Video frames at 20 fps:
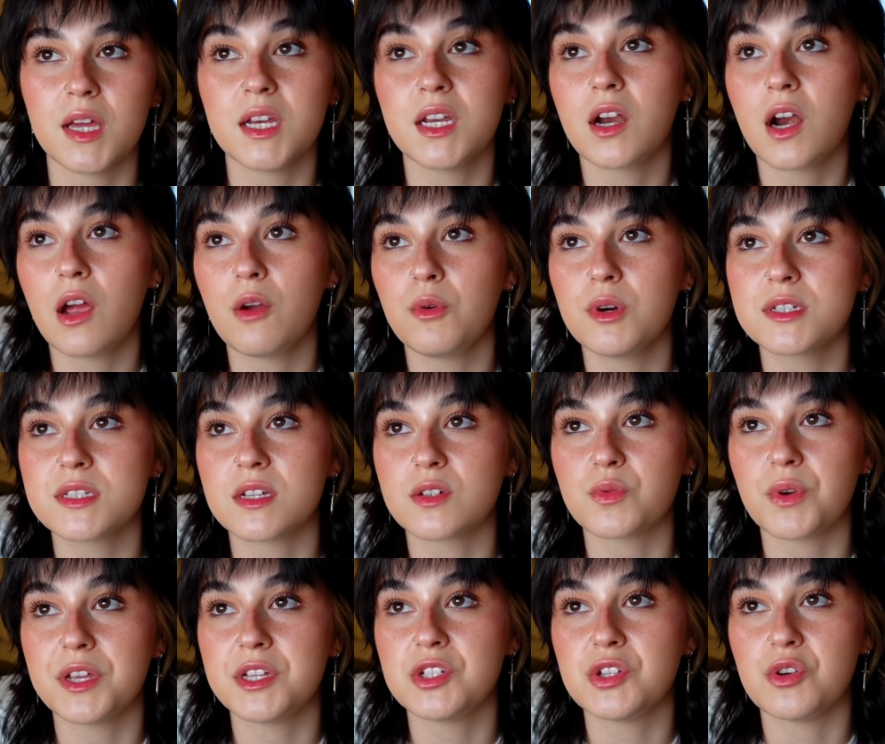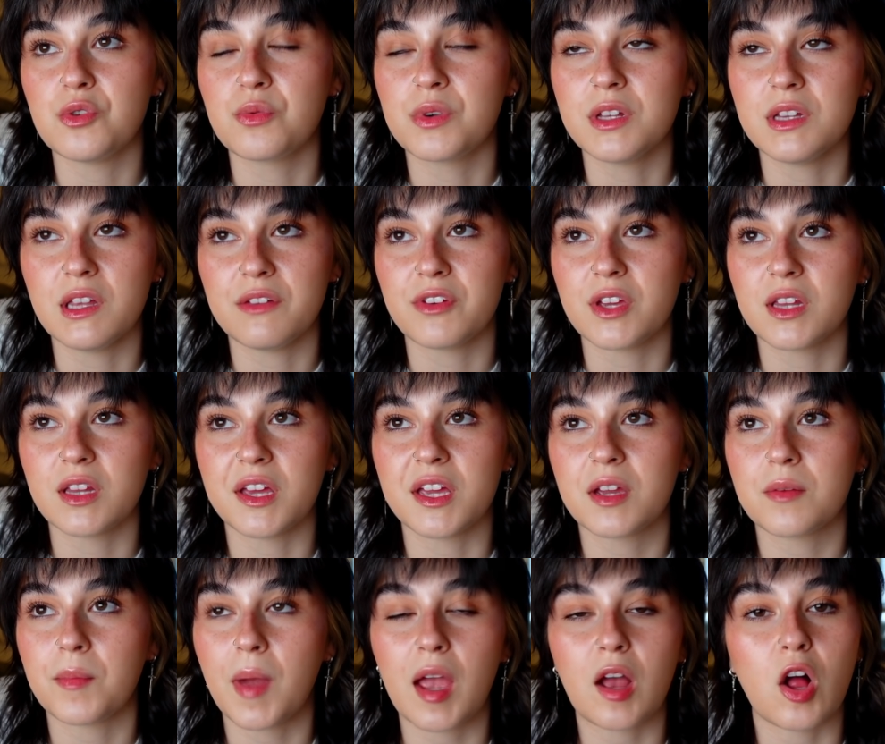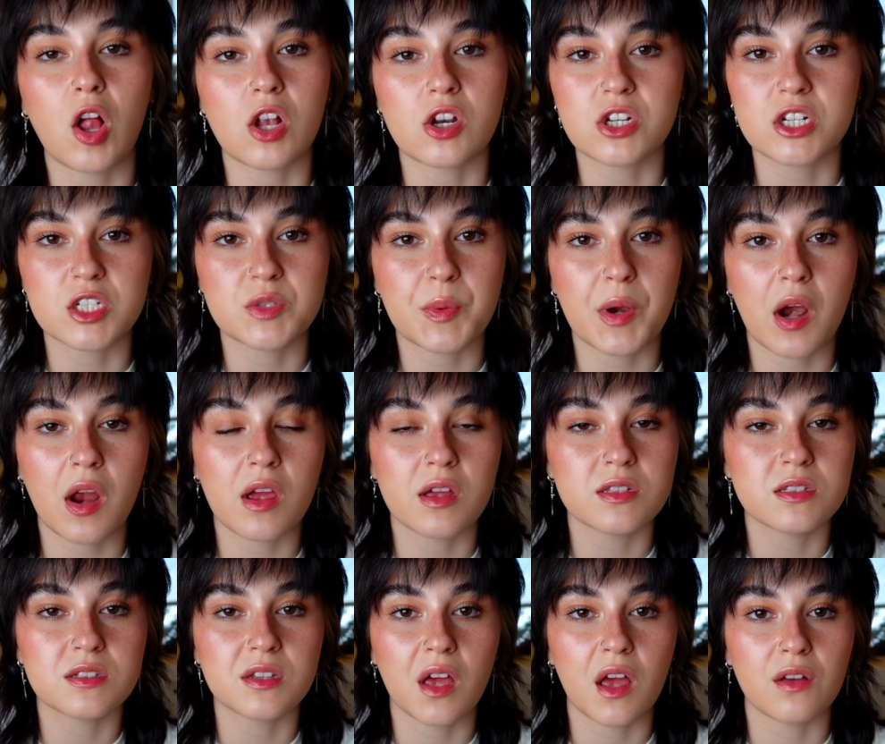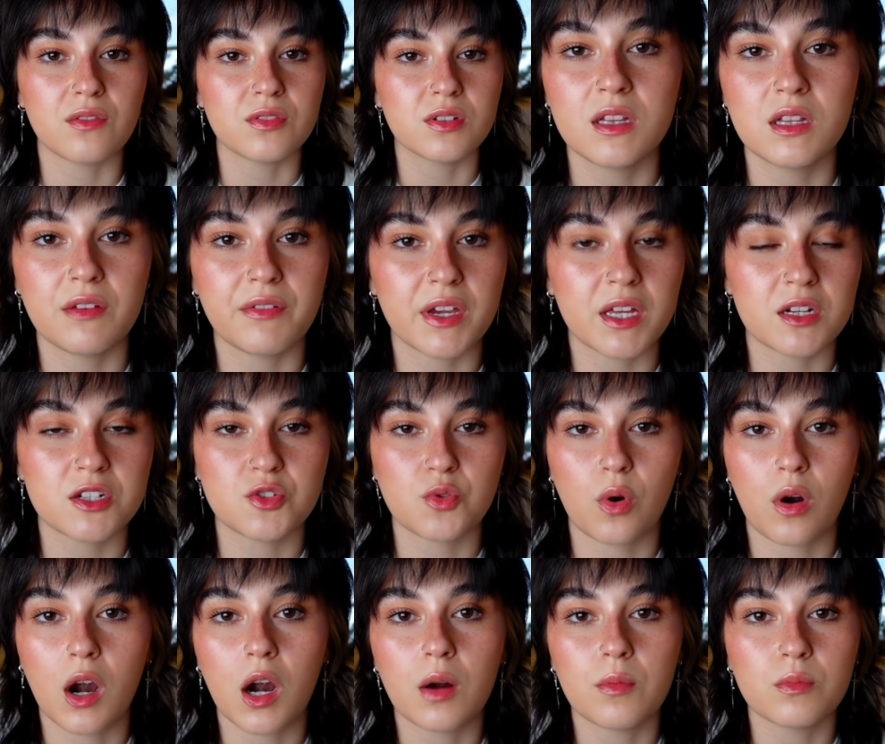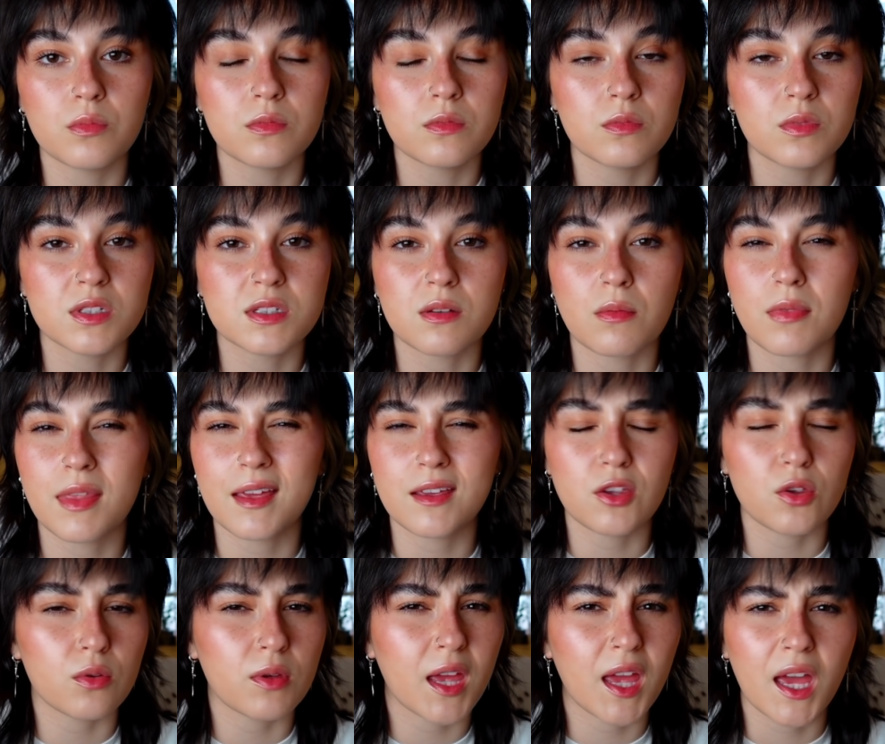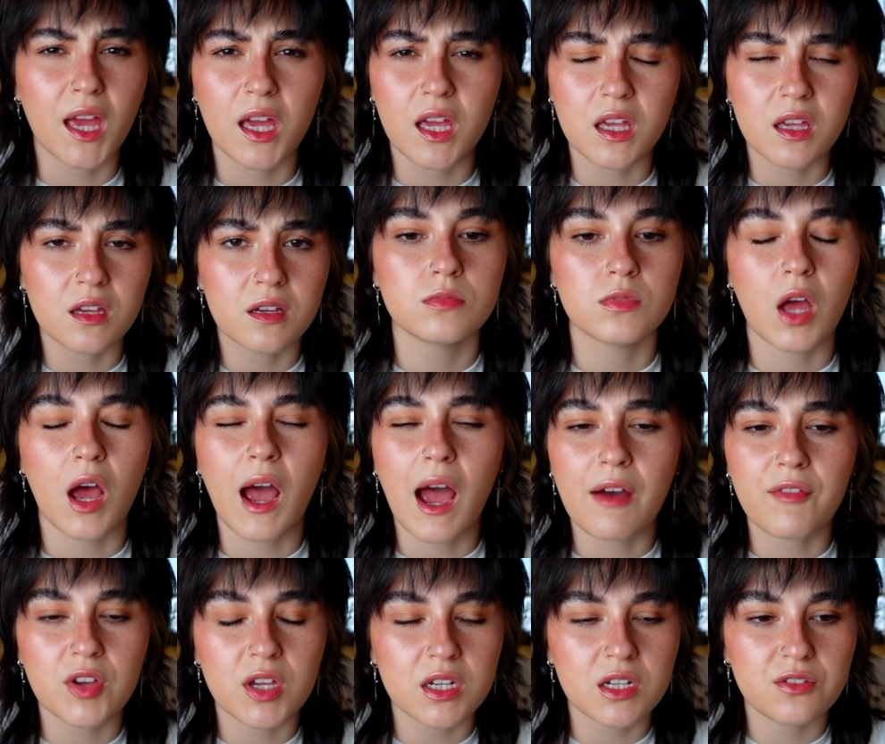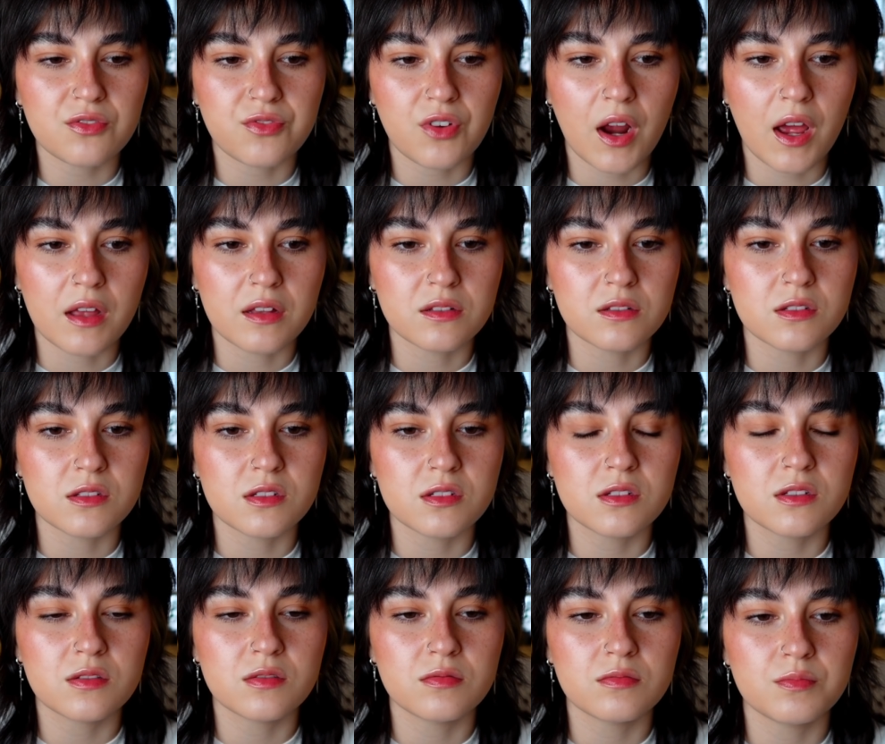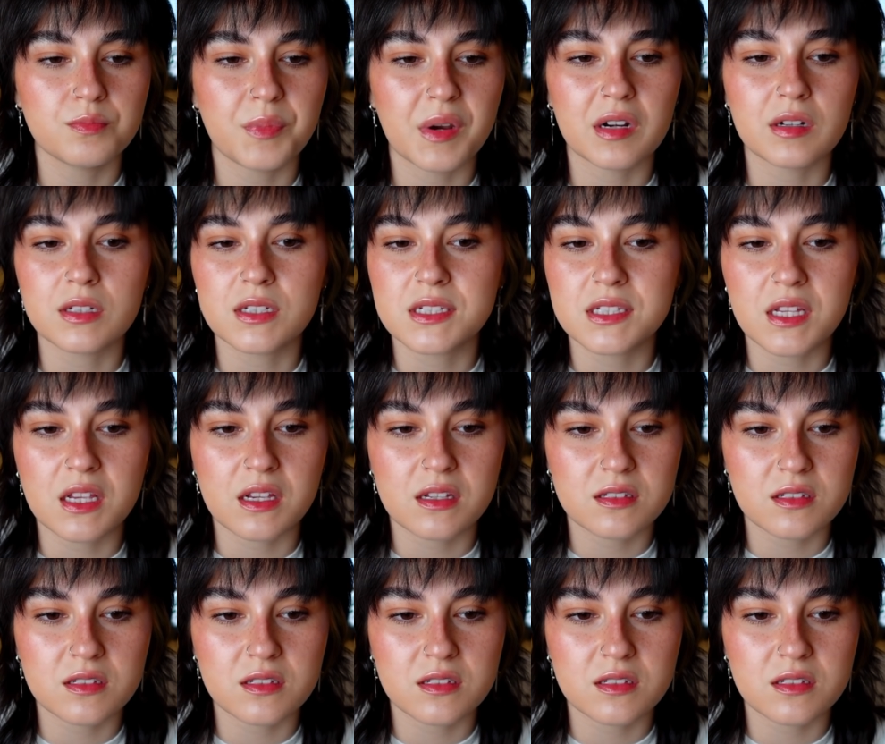And here I was at 22 reliving like my college experience of living in a dorm with someone that you hate, not having any friends, barely seeing